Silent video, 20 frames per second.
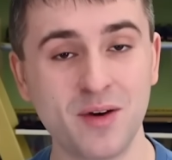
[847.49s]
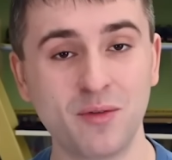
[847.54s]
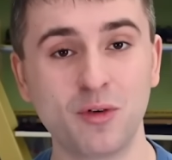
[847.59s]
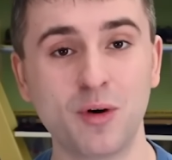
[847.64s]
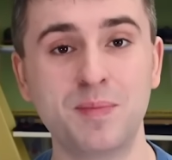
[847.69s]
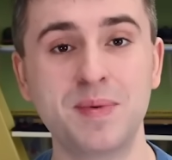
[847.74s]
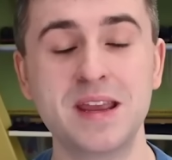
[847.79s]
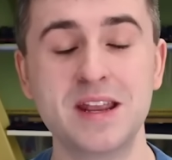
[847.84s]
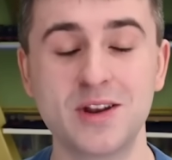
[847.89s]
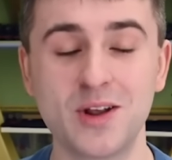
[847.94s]

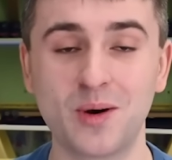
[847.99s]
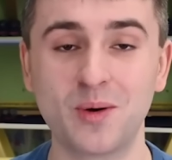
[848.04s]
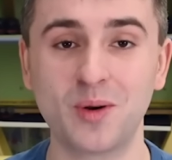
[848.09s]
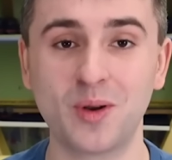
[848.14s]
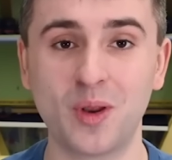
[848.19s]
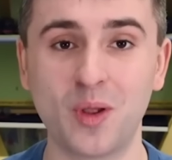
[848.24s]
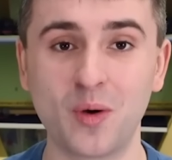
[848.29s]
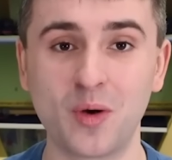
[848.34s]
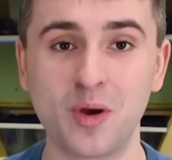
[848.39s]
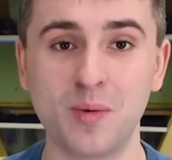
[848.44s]
Rapido
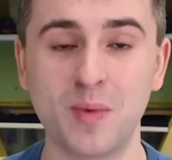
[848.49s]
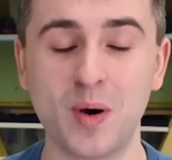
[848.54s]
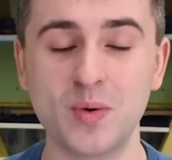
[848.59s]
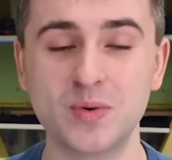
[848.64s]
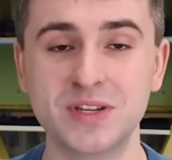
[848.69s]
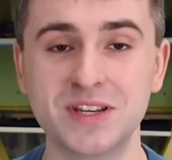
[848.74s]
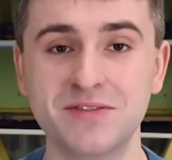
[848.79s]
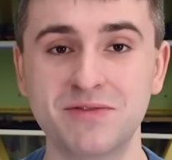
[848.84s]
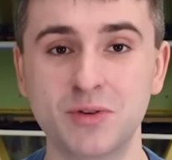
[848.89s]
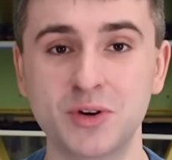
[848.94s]

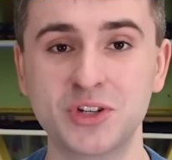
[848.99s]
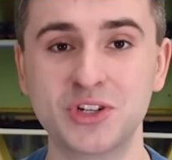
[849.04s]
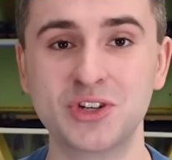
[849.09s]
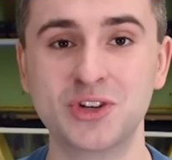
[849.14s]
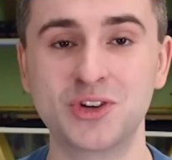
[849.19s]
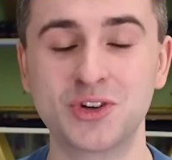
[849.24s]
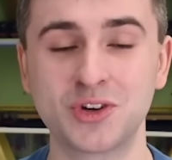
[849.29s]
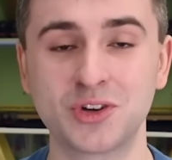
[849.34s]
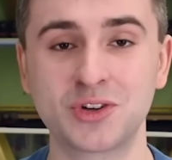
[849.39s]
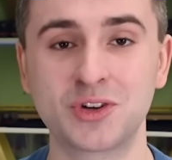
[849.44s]
locomotive which
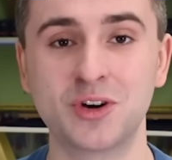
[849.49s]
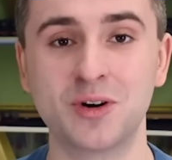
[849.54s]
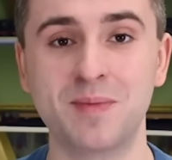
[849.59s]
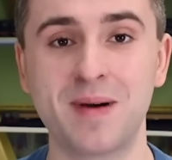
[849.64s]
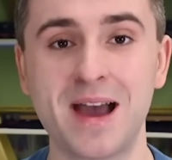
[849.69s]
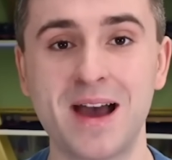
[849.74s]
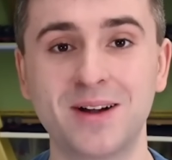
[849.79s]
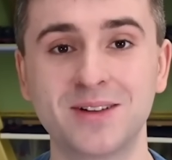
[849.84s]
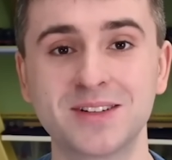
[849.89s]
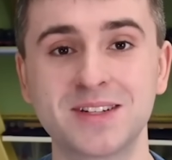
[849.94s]
has just come
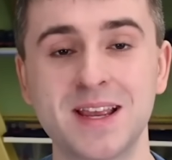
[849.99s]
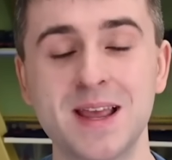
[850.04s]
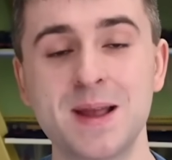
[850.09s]
out,